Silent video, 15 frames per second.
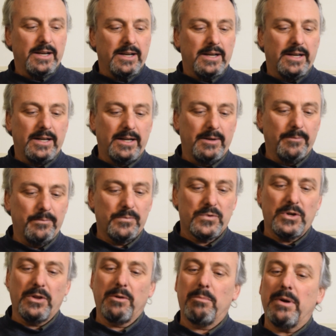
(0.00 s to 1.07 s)
So
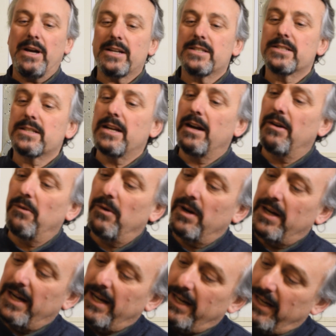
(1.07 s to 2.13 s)
the box has got
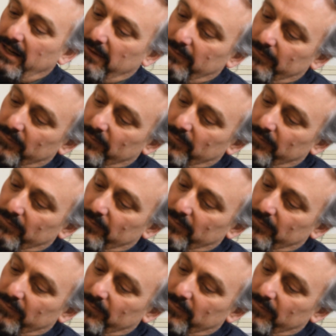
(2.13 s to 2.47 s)
180,